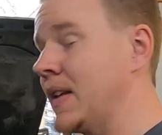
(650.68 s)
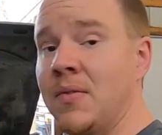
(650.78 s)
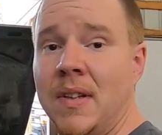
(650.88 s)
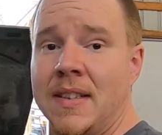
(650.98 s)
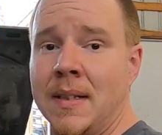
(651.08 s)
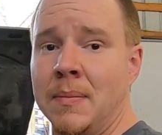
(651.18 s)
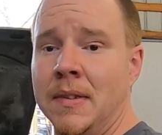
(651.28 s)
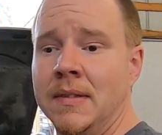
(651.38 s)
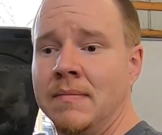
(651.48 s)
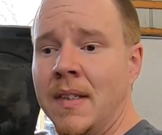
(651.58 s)
It's really
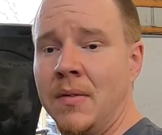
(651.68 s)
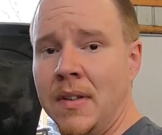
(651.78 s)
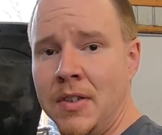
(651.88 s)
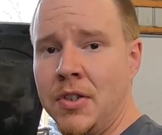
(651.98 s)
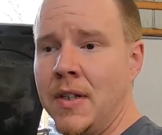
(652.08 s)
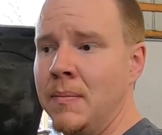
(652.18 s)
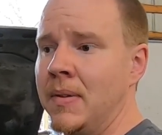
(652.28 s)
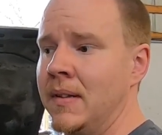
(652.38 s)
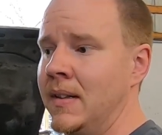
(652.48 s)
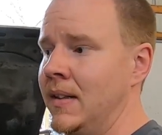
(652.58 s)
simple, really cheap,
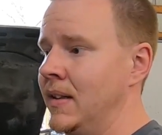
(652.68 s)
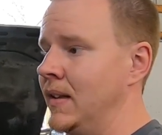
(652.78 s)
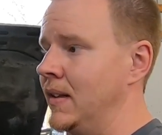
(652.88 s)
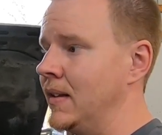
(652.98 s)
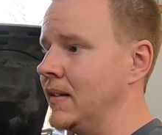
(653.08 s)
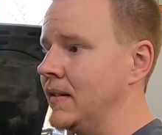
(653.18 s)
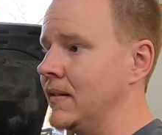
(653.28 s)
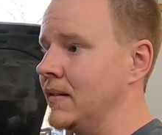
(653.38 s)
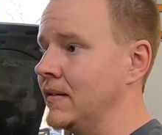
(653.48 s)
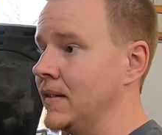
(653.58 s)
and
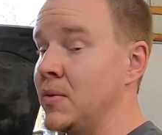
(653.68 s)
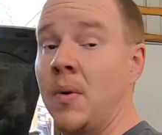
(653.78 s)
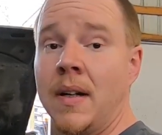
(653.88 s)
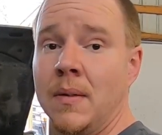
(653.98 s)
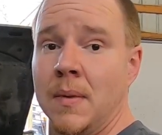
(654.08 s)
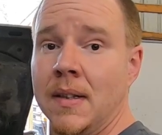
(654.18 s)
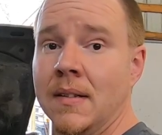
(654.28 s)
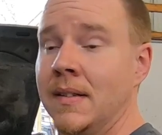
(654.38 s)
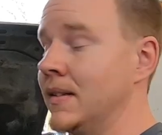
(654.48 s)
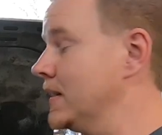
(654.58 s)
it's working well.